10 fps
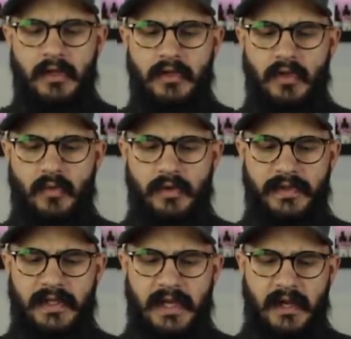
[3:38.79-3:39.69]
So we'll
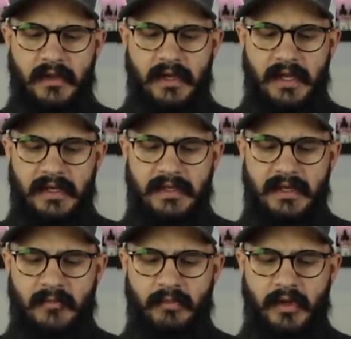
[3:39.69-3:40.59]
see how the Knights
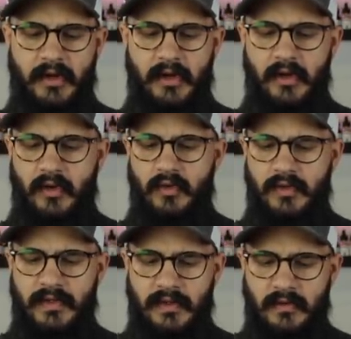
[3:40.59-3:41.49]
Templar
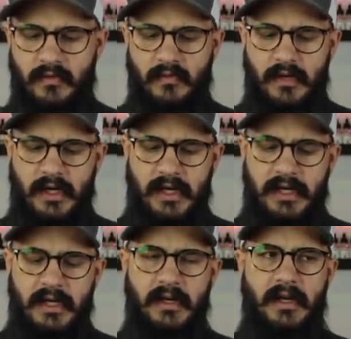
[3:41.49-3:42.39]
goes right
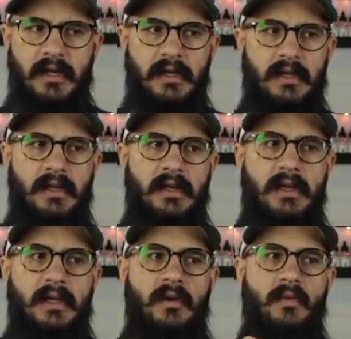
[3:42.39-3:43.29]
here.
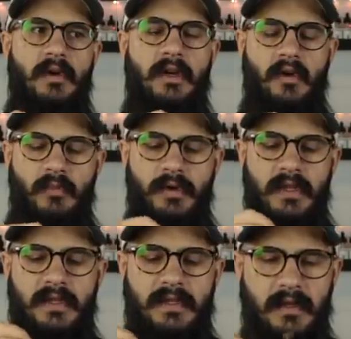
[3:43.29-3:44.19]
We're going to open
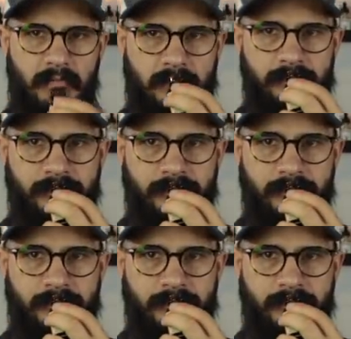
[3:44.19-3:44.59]
this up